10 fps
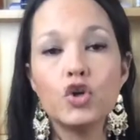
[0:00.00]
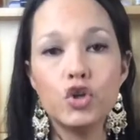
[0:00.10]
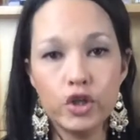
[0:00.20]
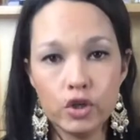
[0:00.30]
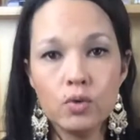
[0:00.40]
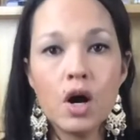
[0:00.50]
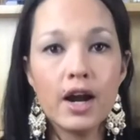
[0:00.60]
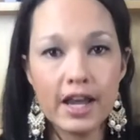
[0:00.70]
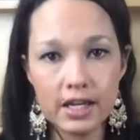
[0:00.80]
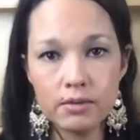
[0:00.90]
You are
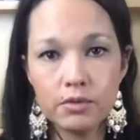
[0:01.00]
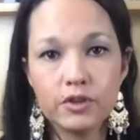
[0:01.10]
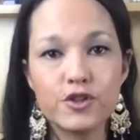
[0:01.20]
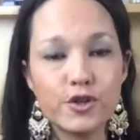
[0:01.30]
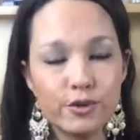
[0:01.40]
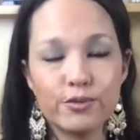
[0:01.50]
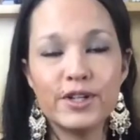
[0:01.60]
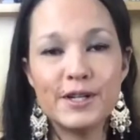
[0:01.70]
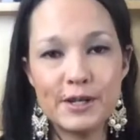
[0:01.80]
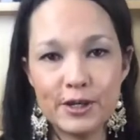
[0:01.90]
able to
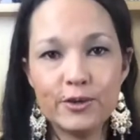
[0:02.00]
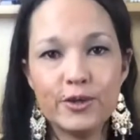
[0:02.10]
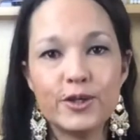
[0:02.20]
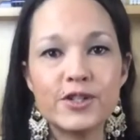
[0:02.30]
renew your